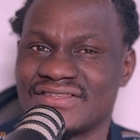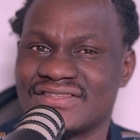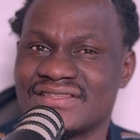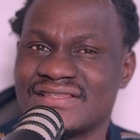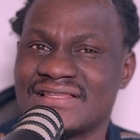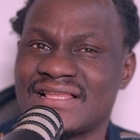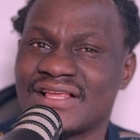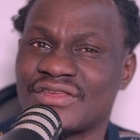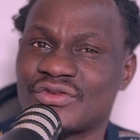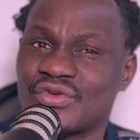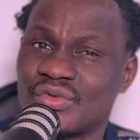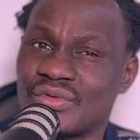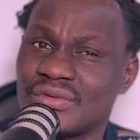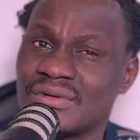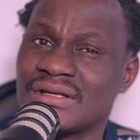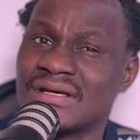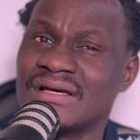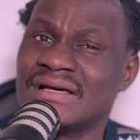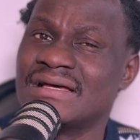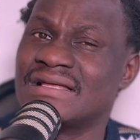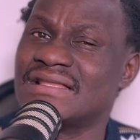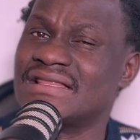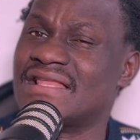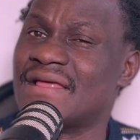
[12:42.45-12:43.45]
That's
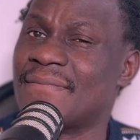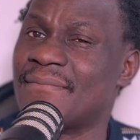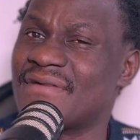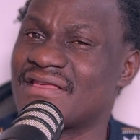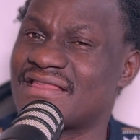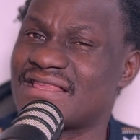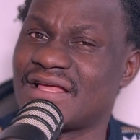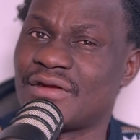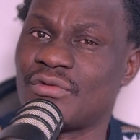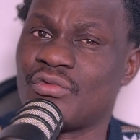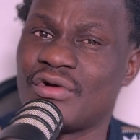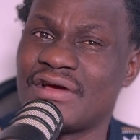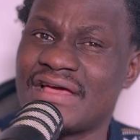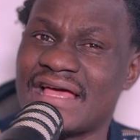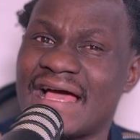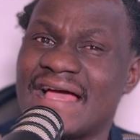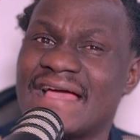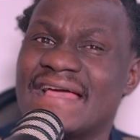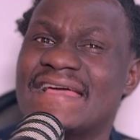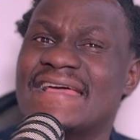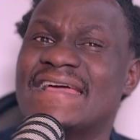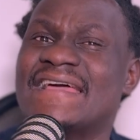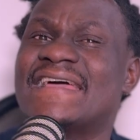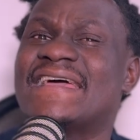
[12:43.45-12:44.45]
the method where
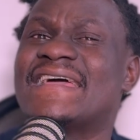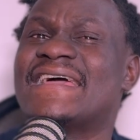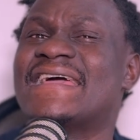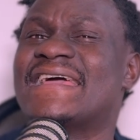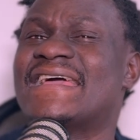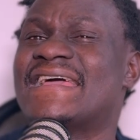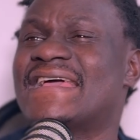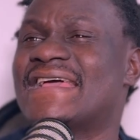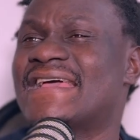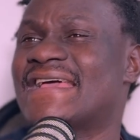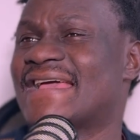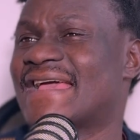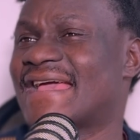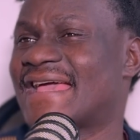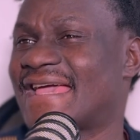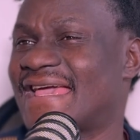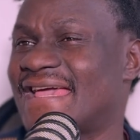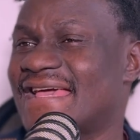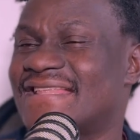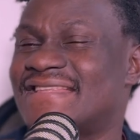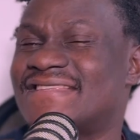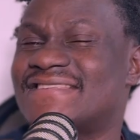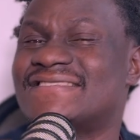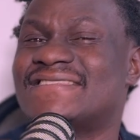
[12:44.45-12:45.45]

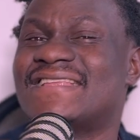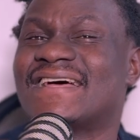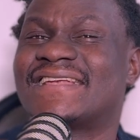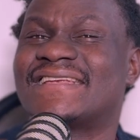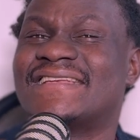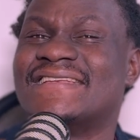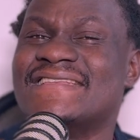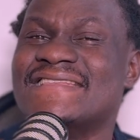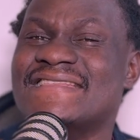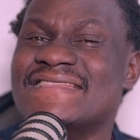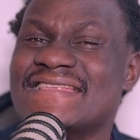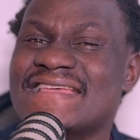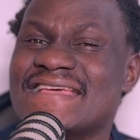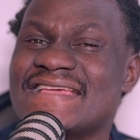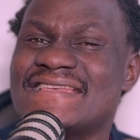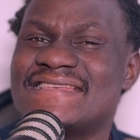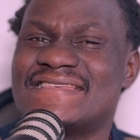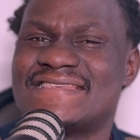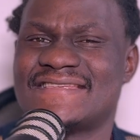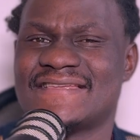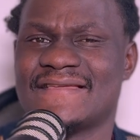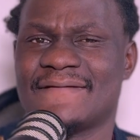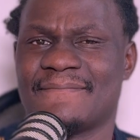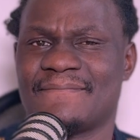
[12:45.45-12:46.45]
kids that need
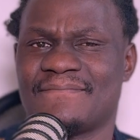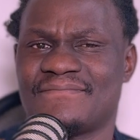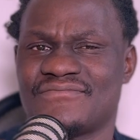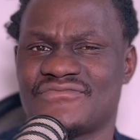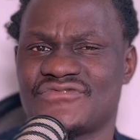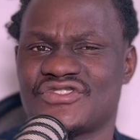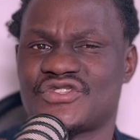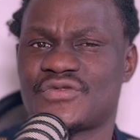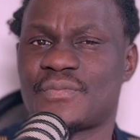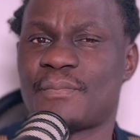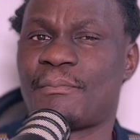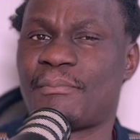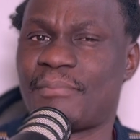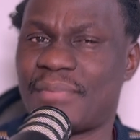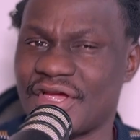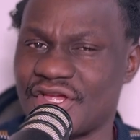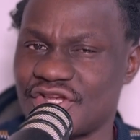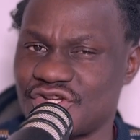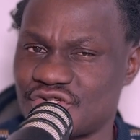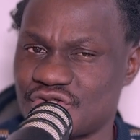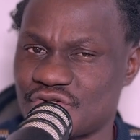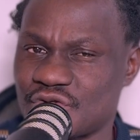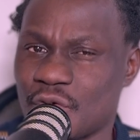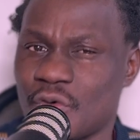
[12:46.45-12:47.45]

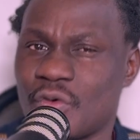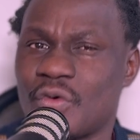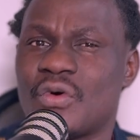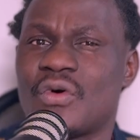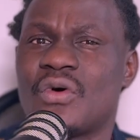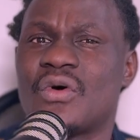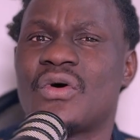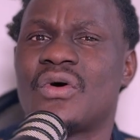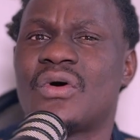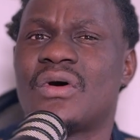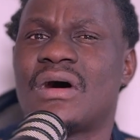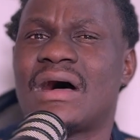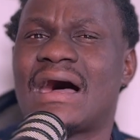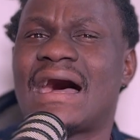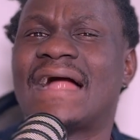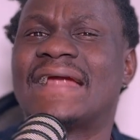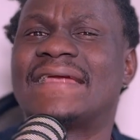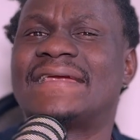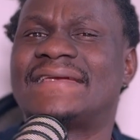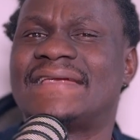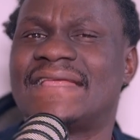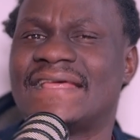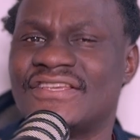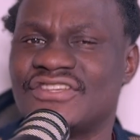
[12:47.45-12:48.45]
special
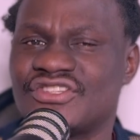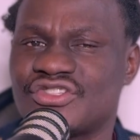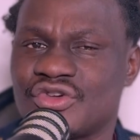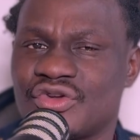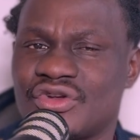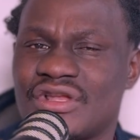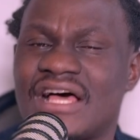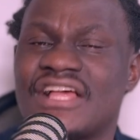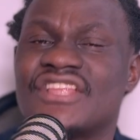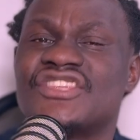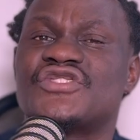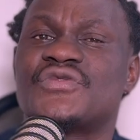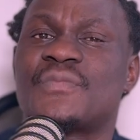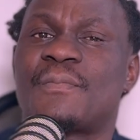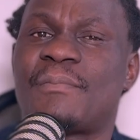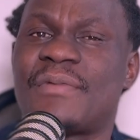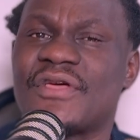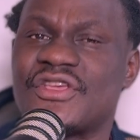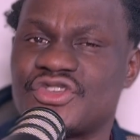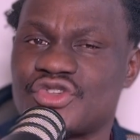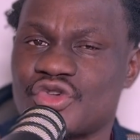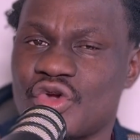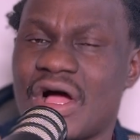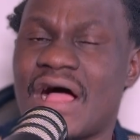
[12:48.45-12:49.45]
attention and
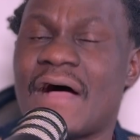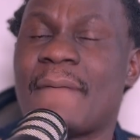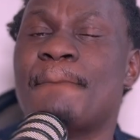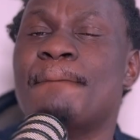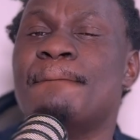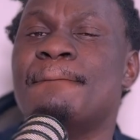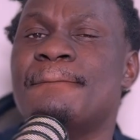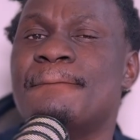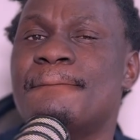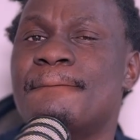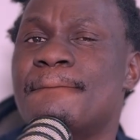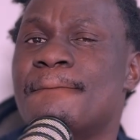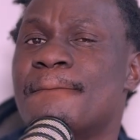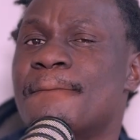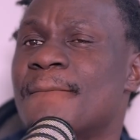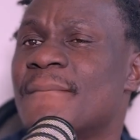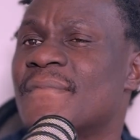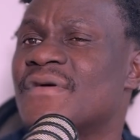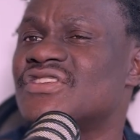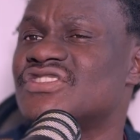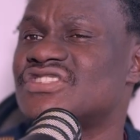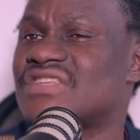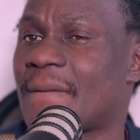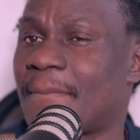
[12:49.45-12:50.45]
special
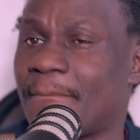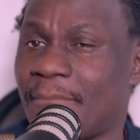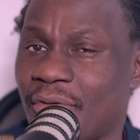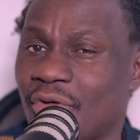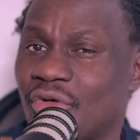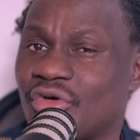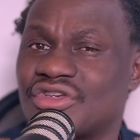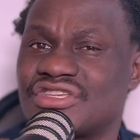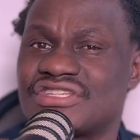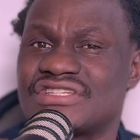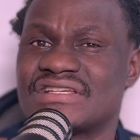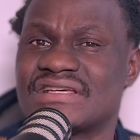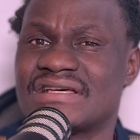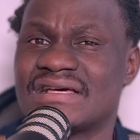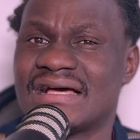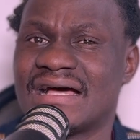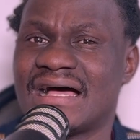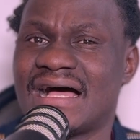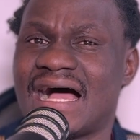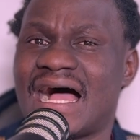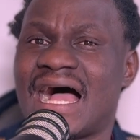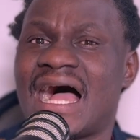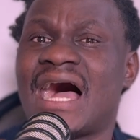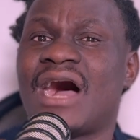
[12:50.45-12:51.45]
support
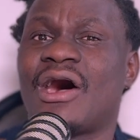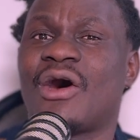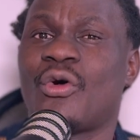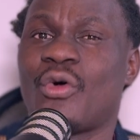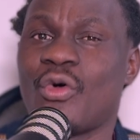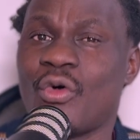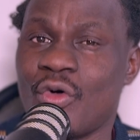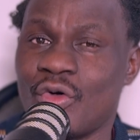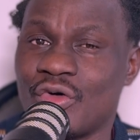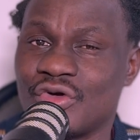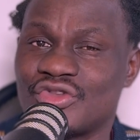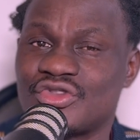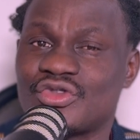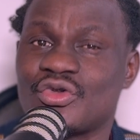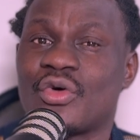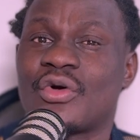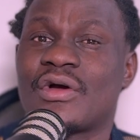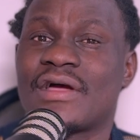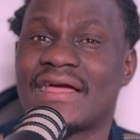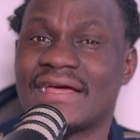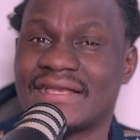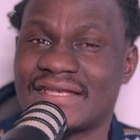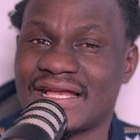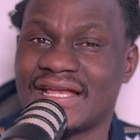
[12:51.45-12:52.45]
are also
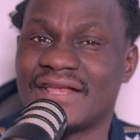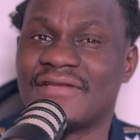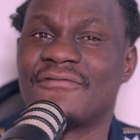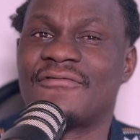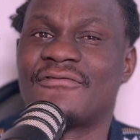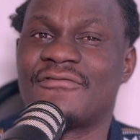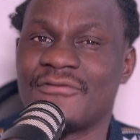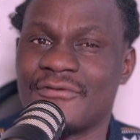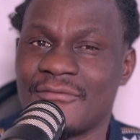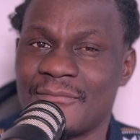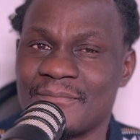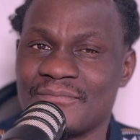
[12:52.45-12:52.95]
catered for.